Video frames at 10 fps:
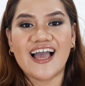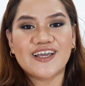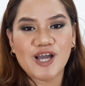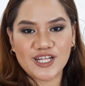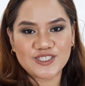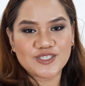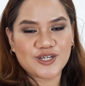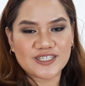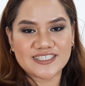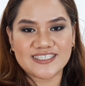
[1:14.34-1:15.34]
Gotcha, girl,
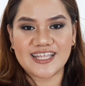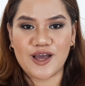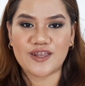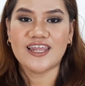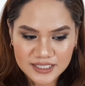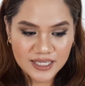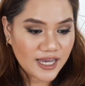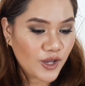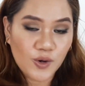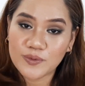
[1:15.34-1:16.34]
sit down.
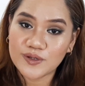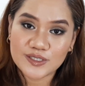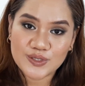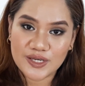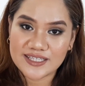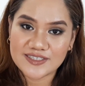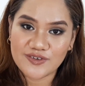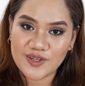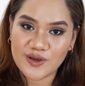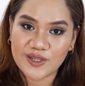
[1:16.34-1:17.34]
Hope you enjoy this
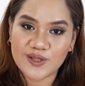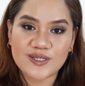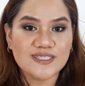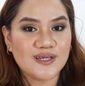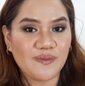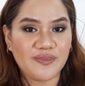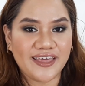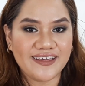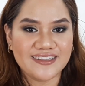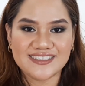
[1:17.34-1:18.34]
video and you learned
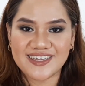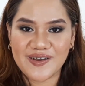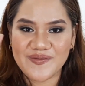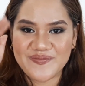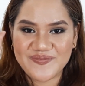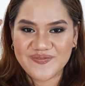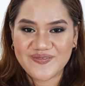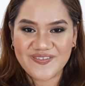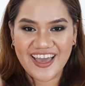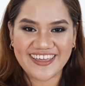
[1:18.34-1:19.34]
something. See ya.
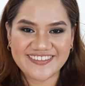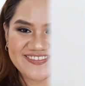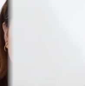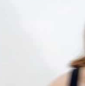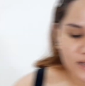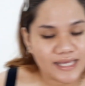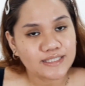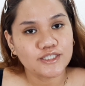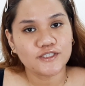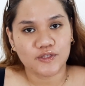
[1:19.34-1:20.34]
Bye.
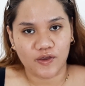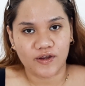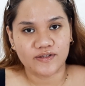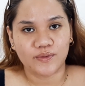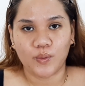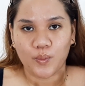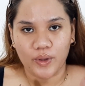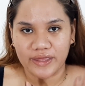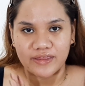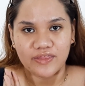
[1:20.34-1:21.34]
Let's start
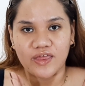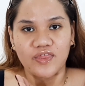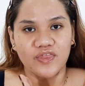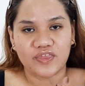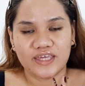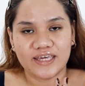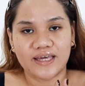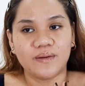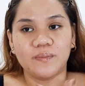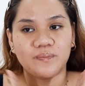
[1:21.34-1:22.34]
with the
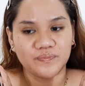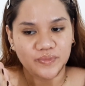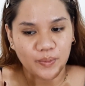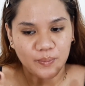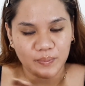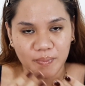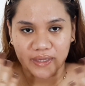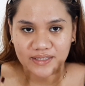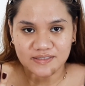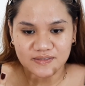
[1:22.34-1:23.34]

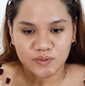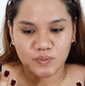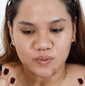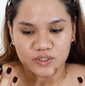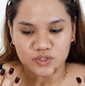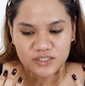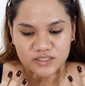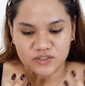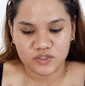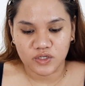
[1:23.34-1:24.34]
base, which
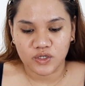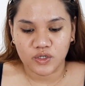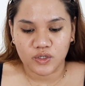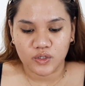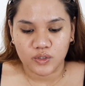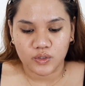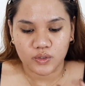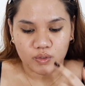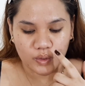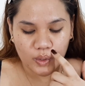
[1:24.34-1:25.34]
is
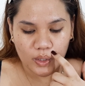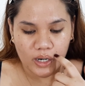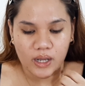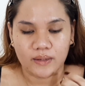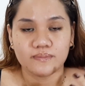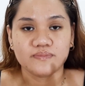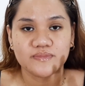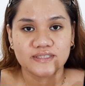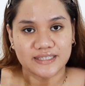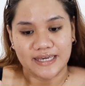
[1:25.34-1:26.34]
your
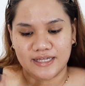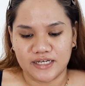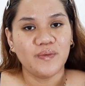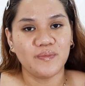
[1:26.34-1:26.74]
skin.